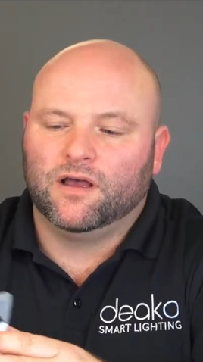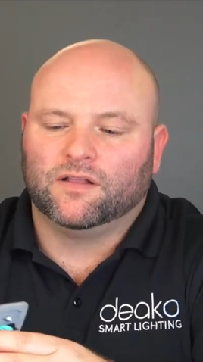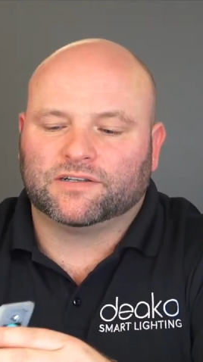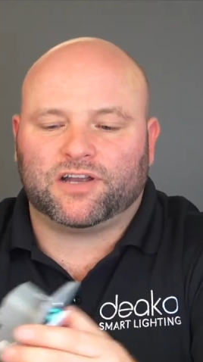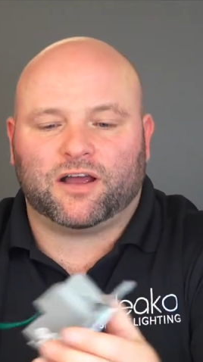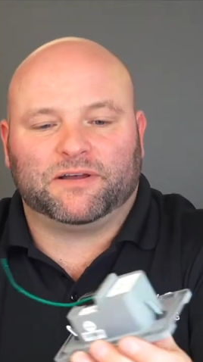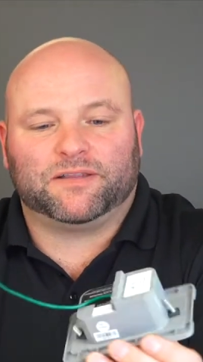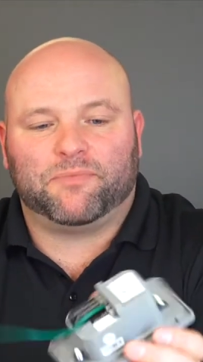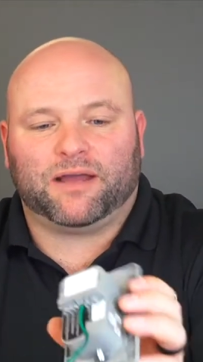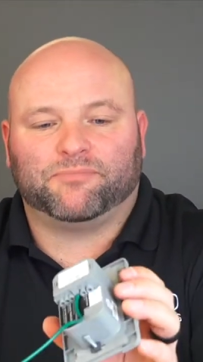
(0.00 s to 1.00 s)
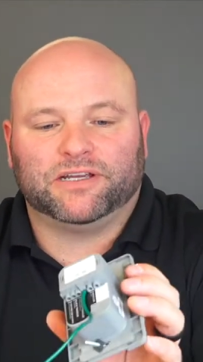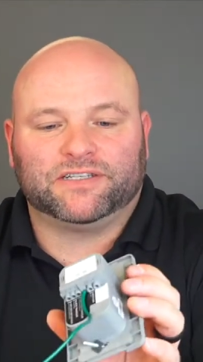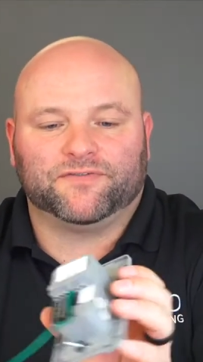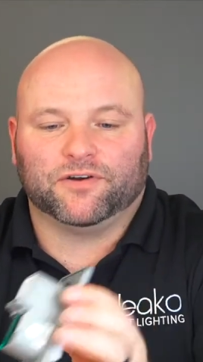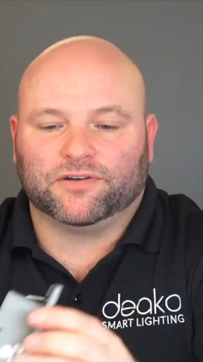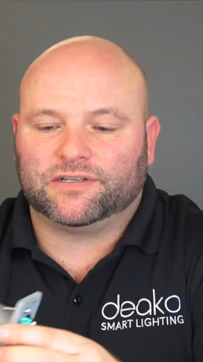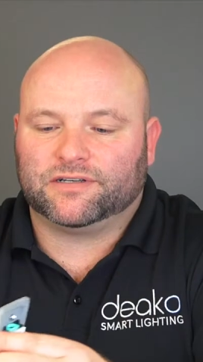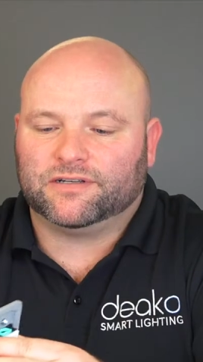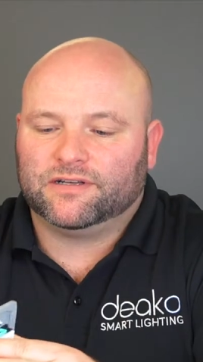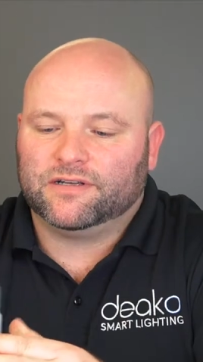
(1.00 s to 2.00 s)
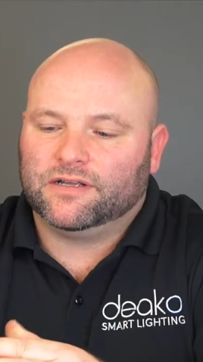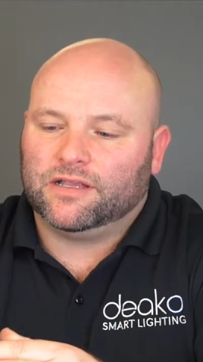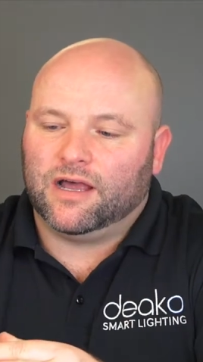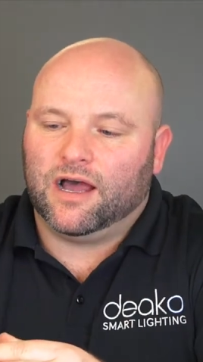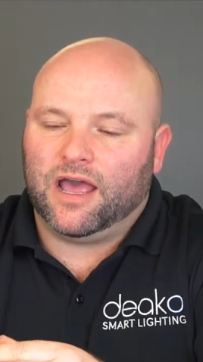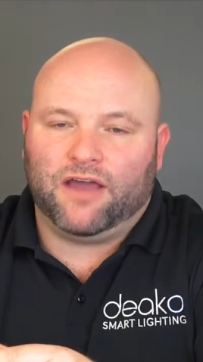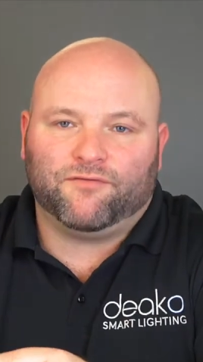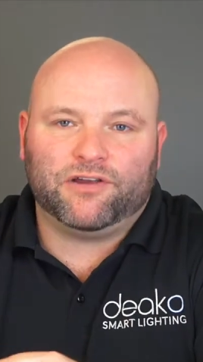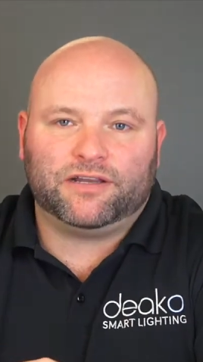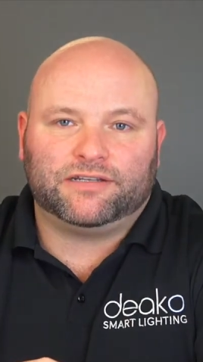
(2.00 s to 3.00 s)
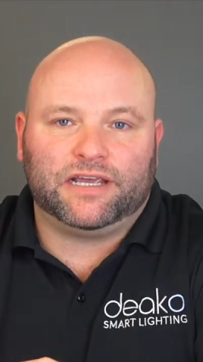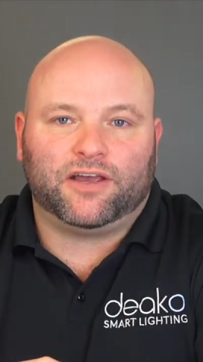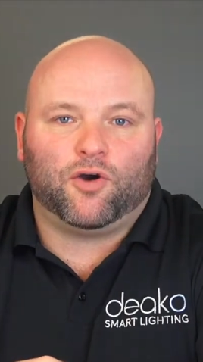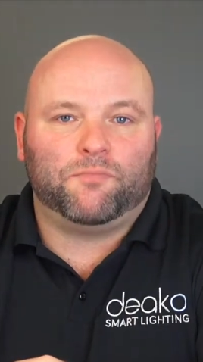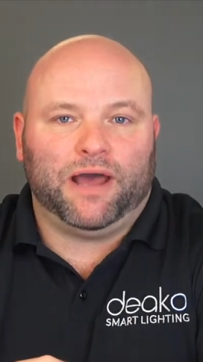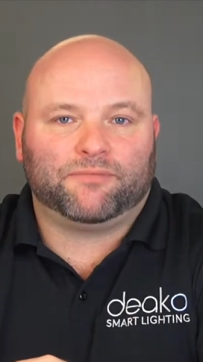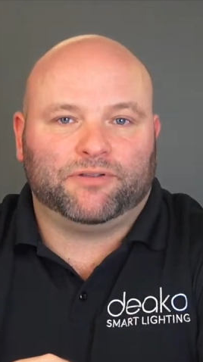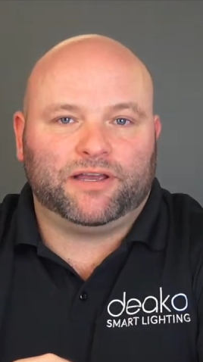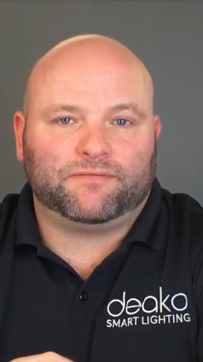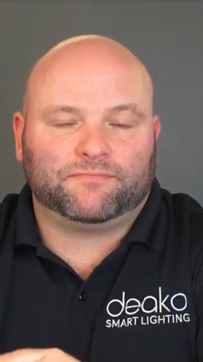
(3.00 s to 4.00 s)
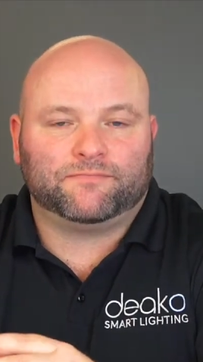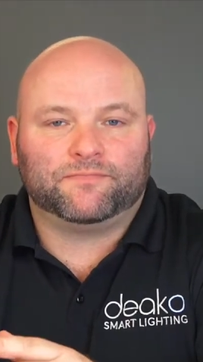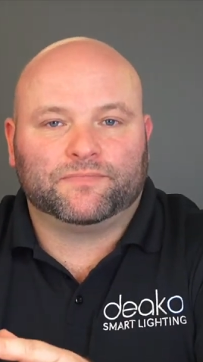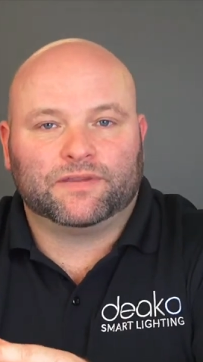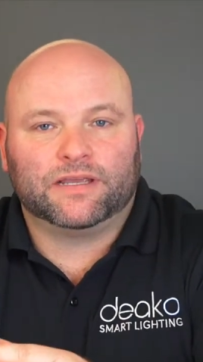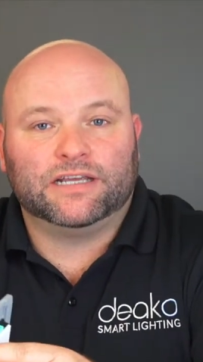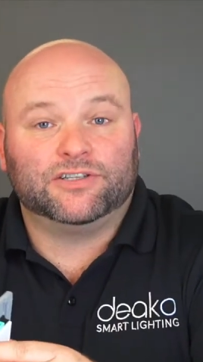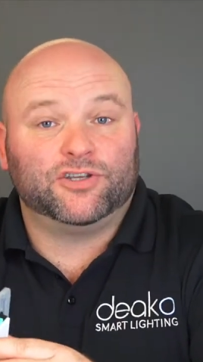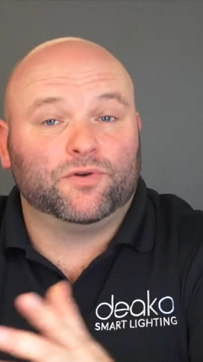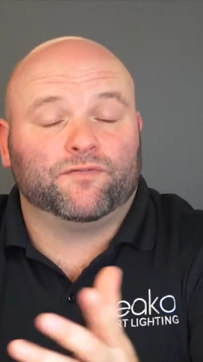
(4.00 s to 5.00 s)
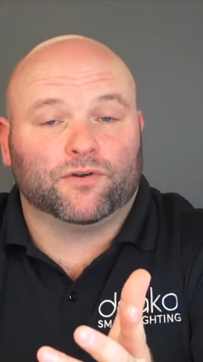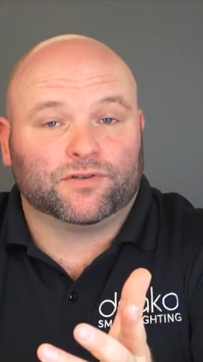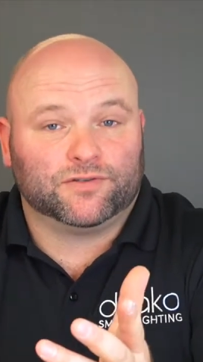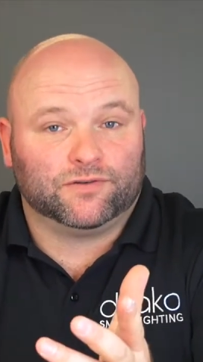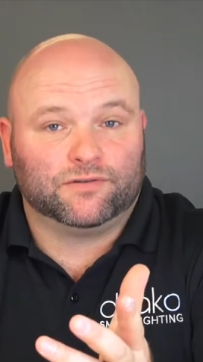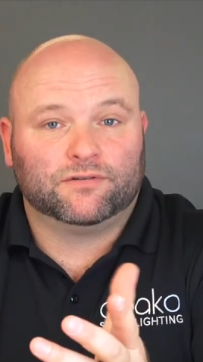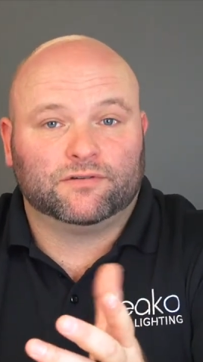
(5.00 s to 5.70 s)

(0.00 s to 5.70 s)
Let's talk about the backplates first. Every Deco backplate is universal,